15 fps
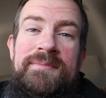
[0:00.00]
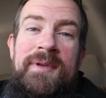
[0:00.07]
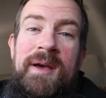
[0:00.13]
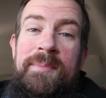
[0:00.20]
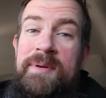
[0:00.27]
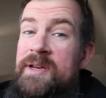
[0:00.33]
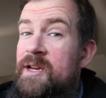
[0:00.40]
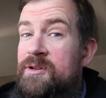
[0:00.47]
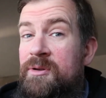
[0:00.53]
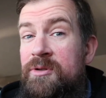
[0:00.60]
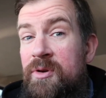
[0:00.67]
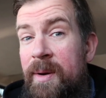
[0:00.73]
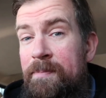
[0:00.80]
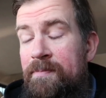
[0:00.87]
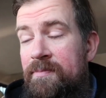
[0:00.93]
a potential
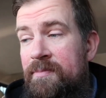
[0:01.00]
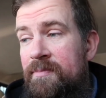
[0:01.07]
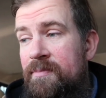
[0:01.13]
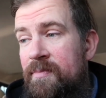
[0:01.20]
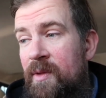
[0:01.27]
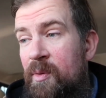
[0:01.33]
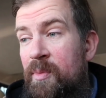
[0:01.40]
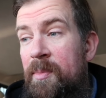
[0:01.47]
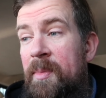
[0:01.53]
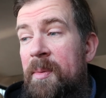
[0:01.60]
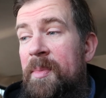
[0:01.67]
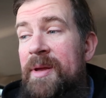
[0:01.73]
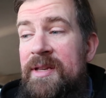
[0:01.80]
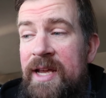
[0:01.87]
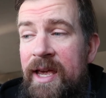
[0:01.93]
trip
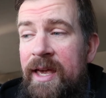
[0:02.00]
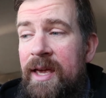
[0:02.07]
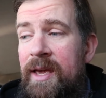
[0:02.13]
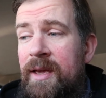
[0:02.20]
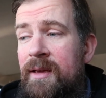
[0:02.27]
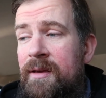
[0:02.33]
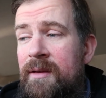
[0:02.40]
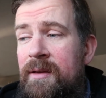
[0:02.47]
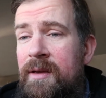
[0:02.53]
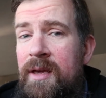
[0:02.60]
maybe taking